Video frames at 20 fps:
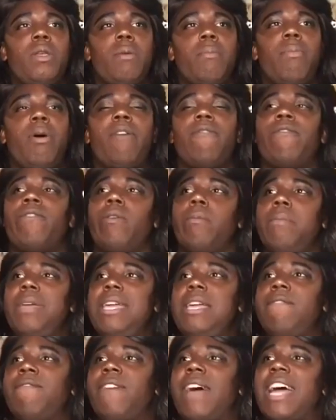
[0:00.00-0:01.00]
But for
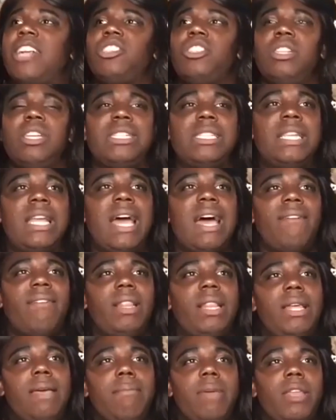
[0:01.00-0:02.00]
me, fashion doesn't have a
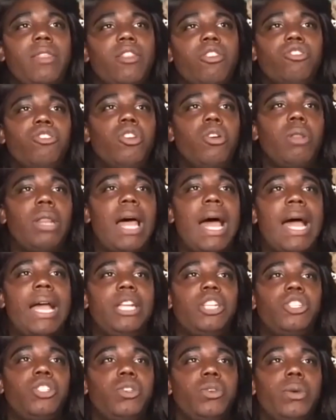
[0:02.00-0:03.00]
limit. There's no
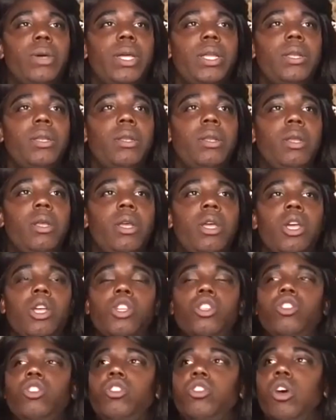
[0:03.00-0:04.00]
line to it.
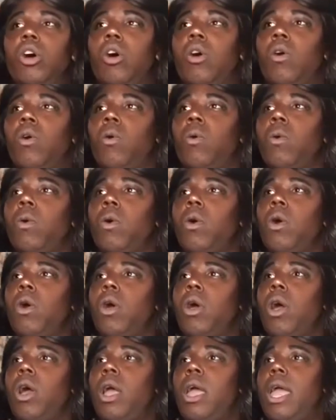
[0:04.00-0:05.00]
So
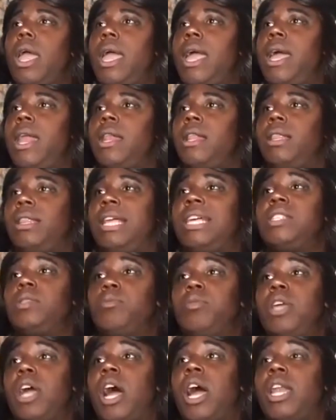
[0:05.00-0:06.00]
And let's
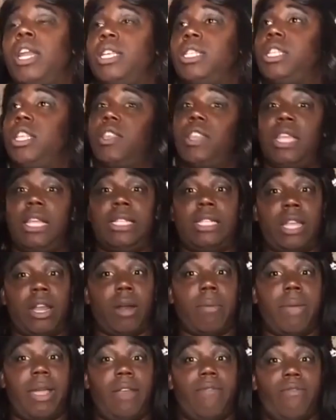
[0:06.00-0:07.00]
be honest, the things that
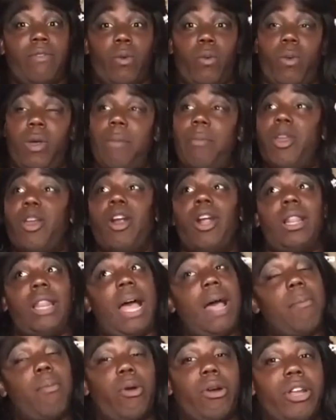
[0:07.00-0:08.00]
are made for women are a
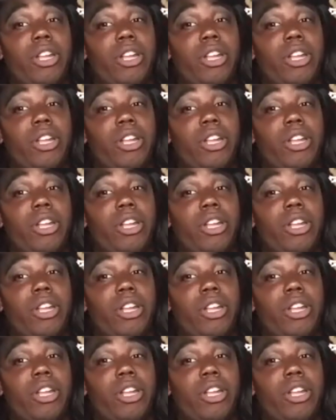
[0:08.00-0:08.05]
lot more